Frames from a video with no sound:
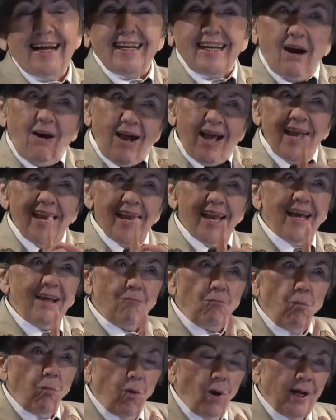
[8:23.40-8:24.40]
Now, I had
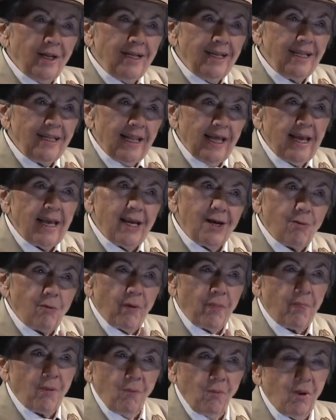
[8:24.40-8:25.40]
one link
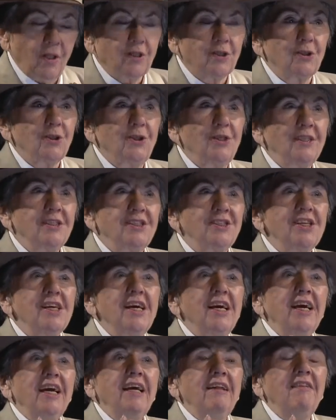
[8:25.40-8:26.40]
with the wilderness
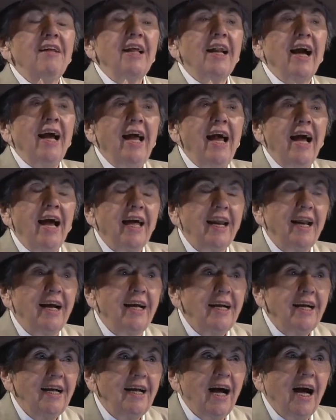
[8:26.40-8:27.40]
in that I had
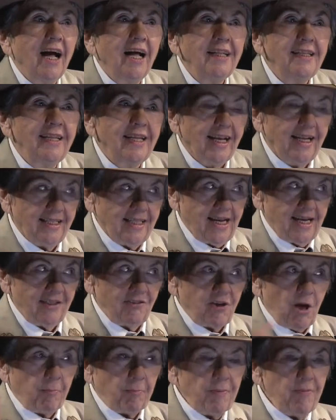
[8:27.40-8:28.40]
a hunting
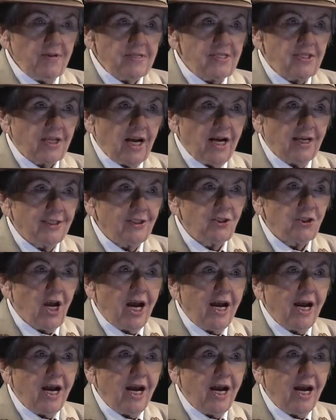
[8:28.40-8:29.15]
lodge up in the Scottish